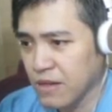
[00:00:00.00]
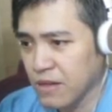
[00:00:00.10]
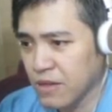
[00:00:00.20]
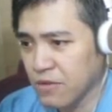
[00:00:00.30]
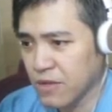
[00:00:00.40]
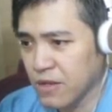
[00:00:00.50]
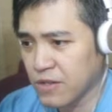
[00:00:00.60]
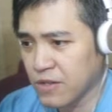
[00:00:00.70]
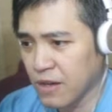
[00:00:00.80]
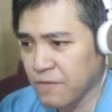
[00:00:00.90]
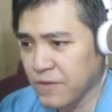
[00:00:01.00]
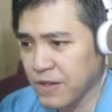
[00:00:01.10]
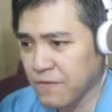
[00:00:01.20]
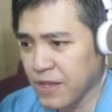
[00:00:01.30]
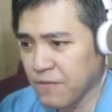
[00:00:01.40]
Though their soft
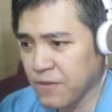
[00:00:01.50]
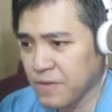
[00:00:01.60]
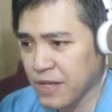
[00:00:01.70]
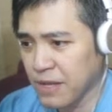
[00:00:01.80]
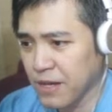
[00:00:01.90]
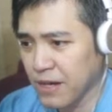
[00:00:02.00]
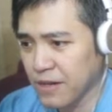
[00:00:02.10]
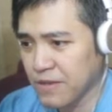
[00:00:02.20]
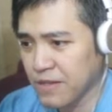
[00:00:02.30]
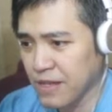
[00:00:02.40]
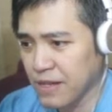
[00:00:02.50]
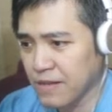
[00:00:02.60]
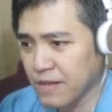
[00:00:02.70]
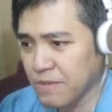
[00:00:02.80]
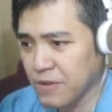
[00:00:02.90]
shifting forms can be hard to see,
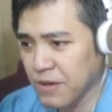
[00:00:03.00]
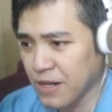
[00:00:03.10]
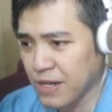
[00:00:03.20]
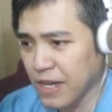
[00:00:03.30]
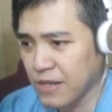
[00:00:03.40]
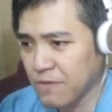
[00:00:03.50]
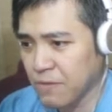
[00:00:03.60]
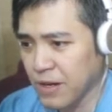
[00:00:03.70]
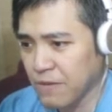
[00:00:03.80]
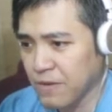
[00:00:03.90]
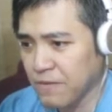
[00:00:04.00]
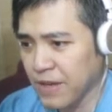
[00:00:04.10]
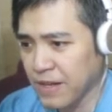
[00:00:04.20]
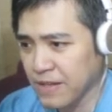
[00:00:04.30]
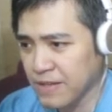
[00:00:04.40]
this seems to mark the edge of one of the
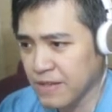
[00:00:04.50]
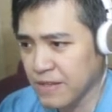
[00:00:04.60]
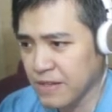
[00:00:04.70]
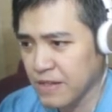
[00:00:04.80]
veils.